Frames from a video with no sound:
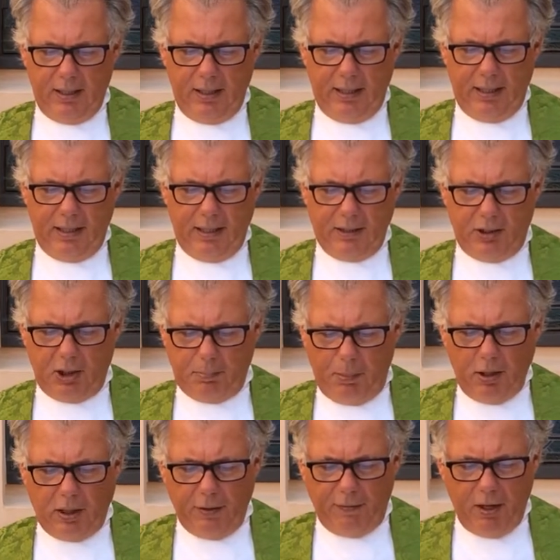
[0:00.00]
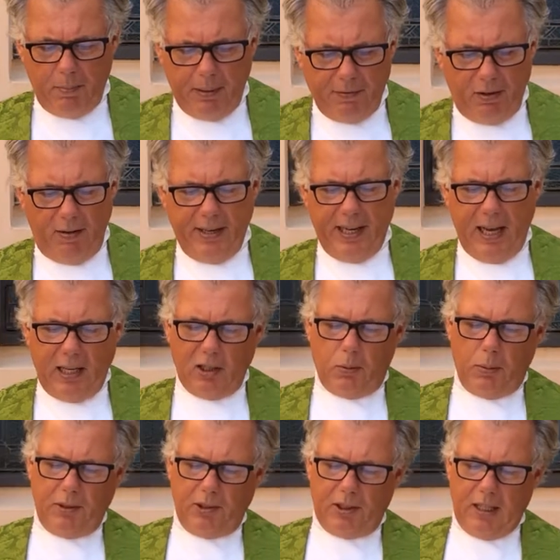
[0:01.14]
and spoke of him in very
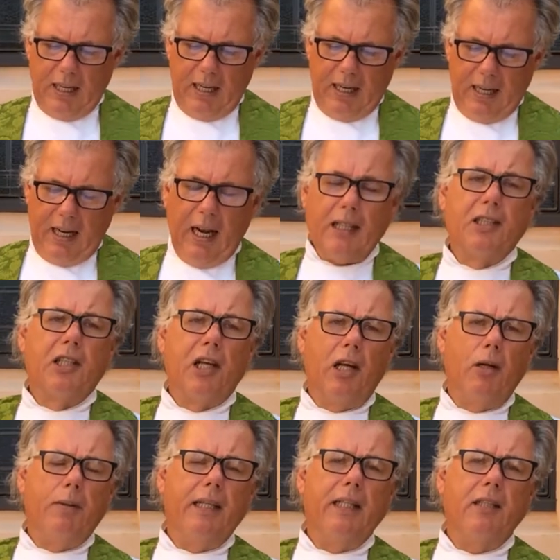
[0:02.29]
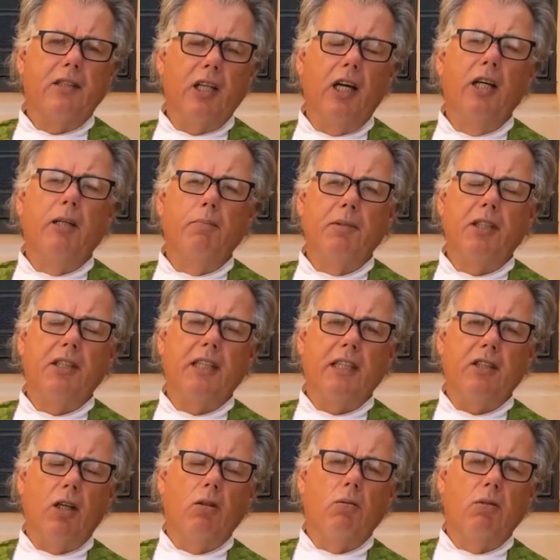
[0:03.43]
eloquent and glowing terms as he
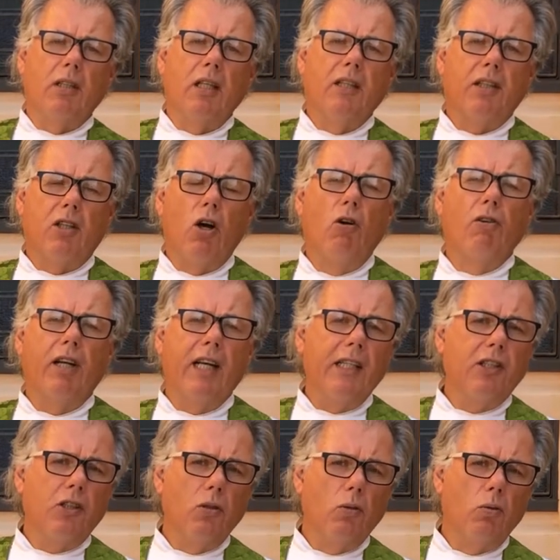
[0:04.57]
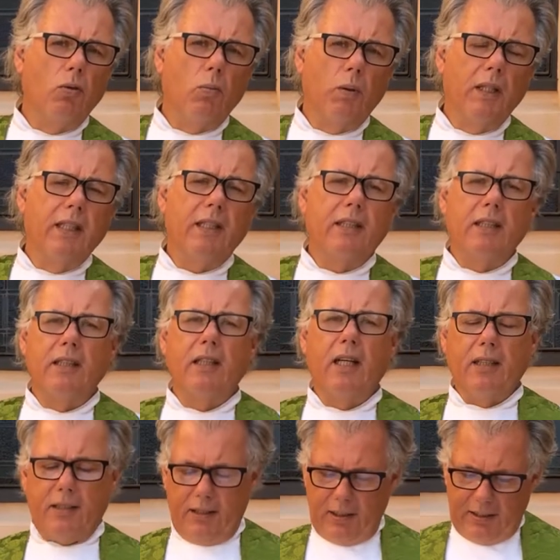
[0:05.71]
told the congregation all the work that
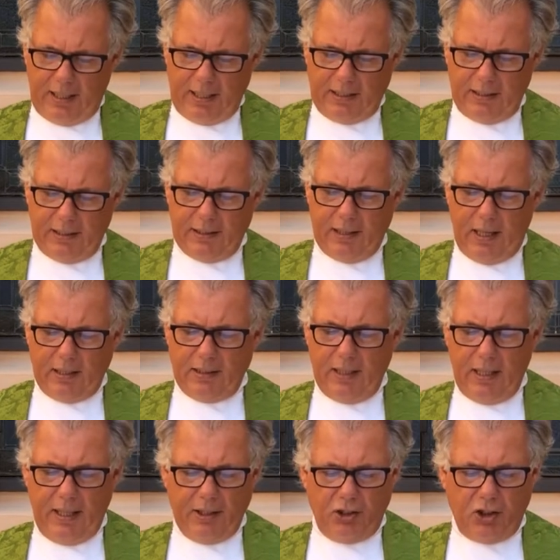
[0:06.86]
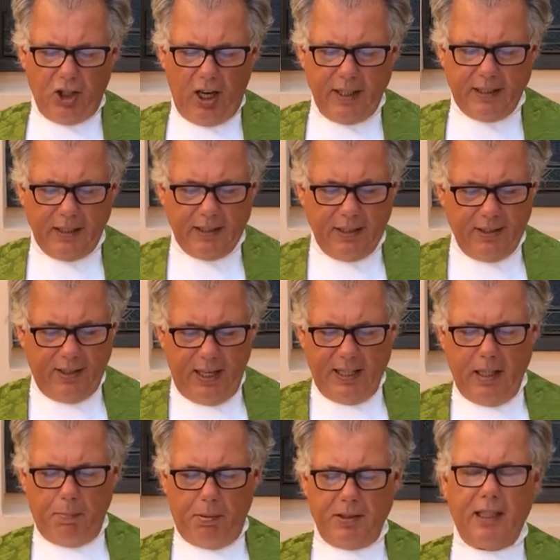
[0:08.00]
Hudson Taylor had done in China. And then
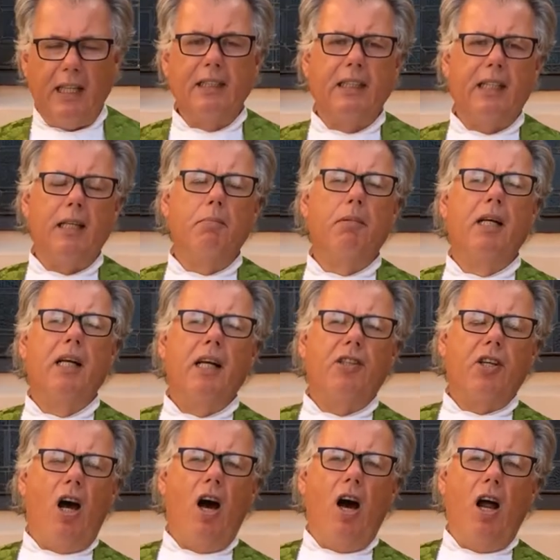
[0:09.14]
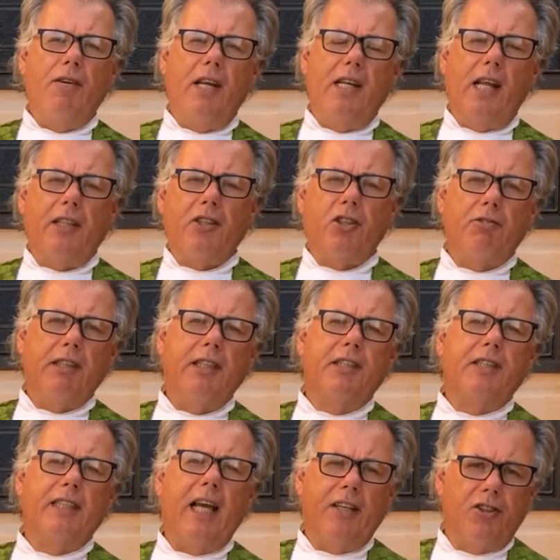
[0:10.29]
he presented him as our illustrious
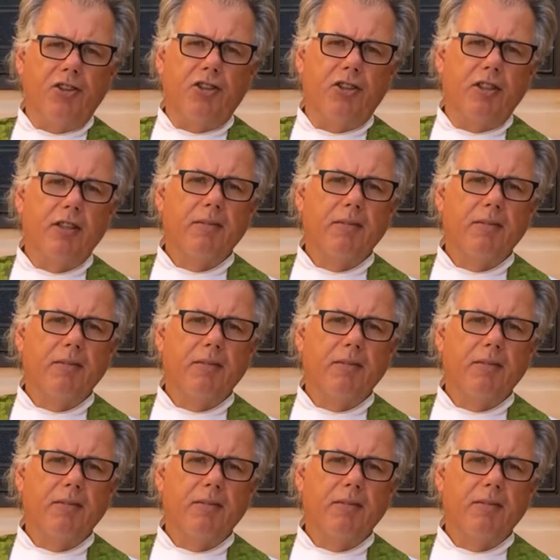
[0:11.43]
guest.